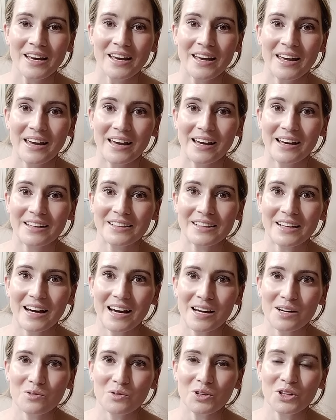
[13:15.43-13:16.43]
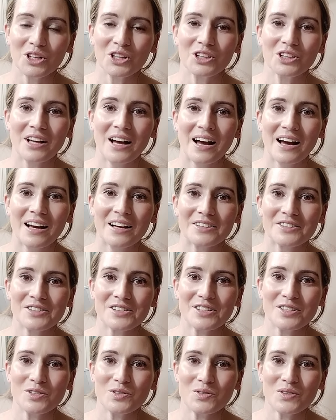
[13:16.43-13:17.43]
And I will uh,
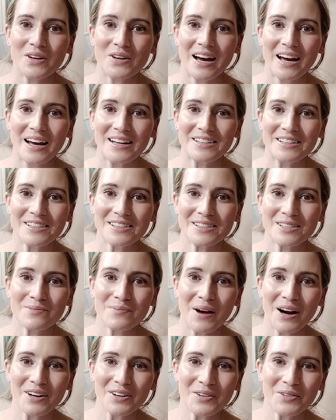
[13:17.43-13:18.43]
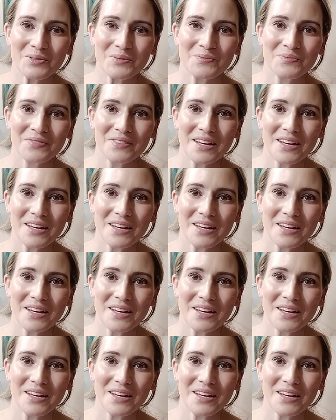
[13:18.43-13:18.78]
see you guys tomorrow.